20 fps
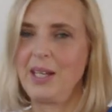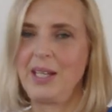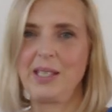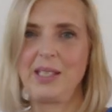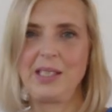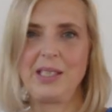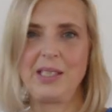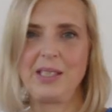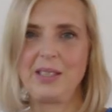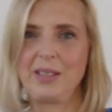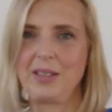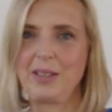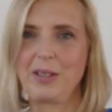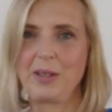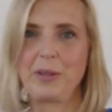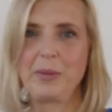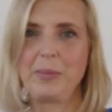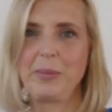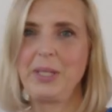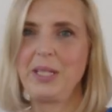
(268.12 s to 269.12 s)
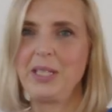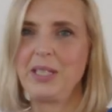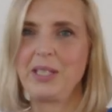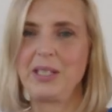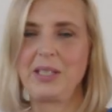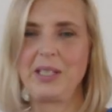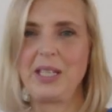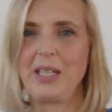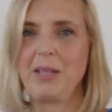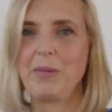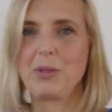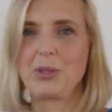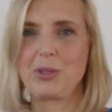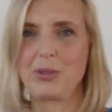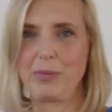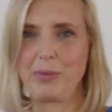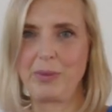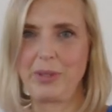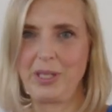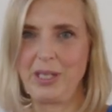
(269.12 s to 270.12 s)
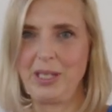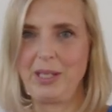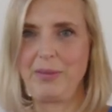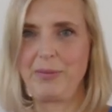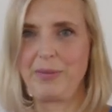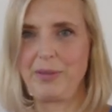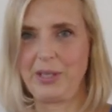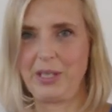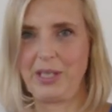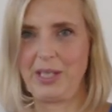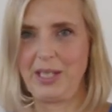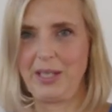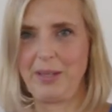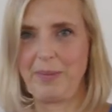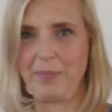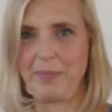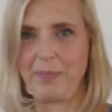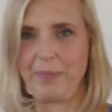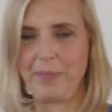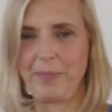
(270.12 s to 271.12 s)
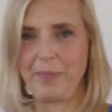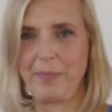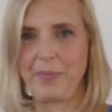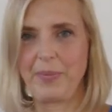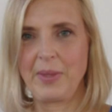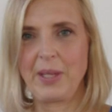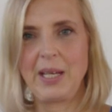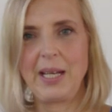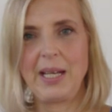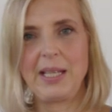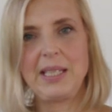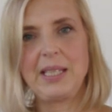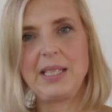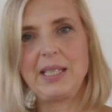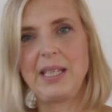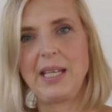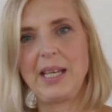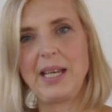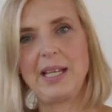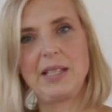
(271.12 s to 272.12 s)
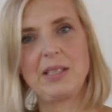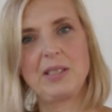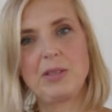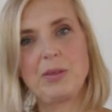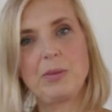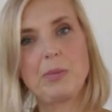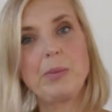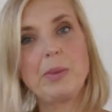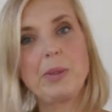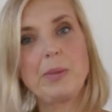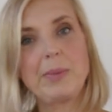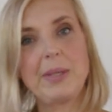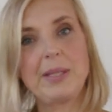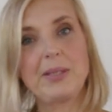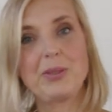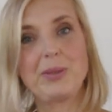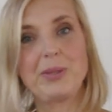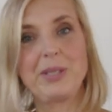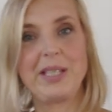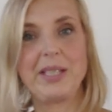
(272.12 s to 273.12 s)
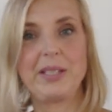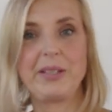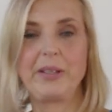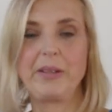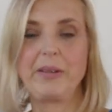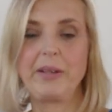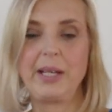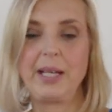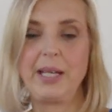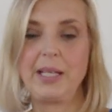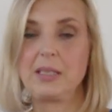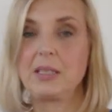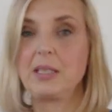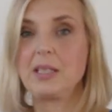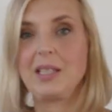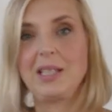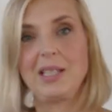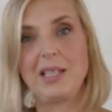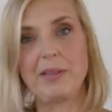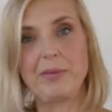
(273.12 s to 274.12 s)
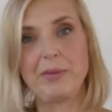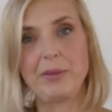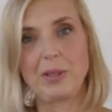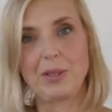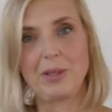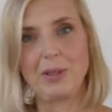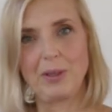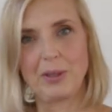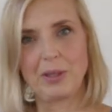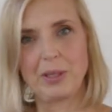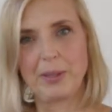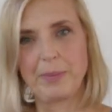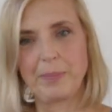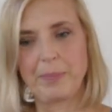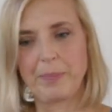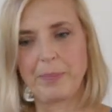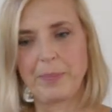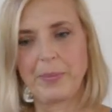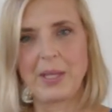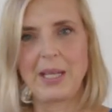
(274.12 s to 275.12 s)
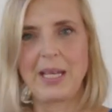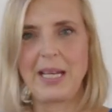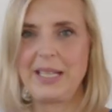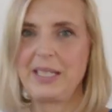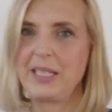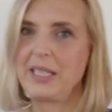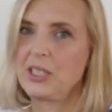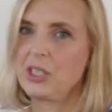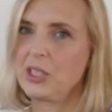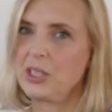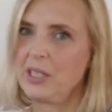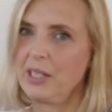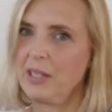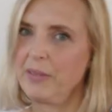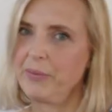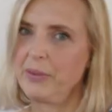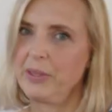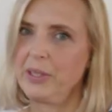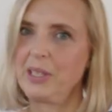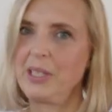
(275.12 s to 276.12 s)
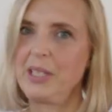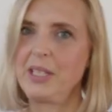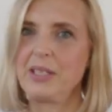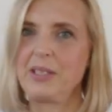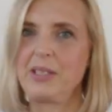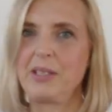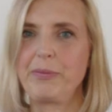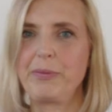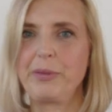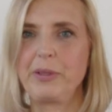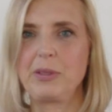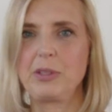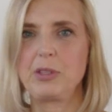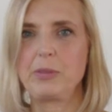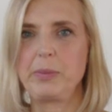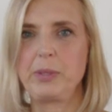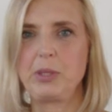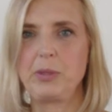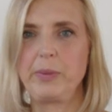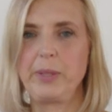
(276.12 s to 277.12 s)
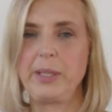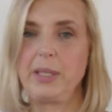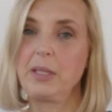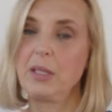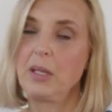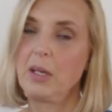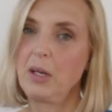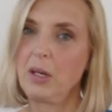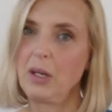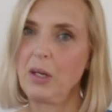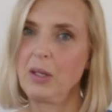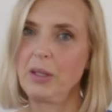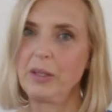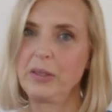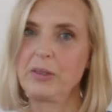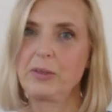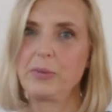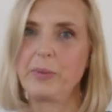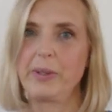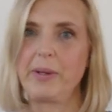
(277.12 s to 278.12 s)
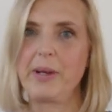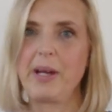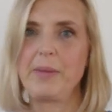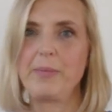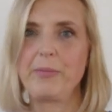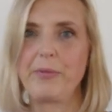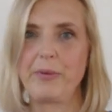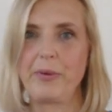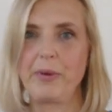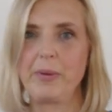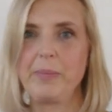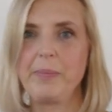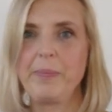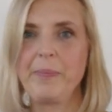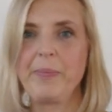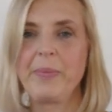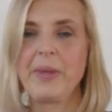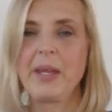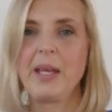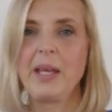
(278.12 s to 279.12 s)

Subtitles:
And the comedian, he was really funny. And in the end, we went to dinner at 11 o'clock. And that's definitely a difference between Holland, where I'm from,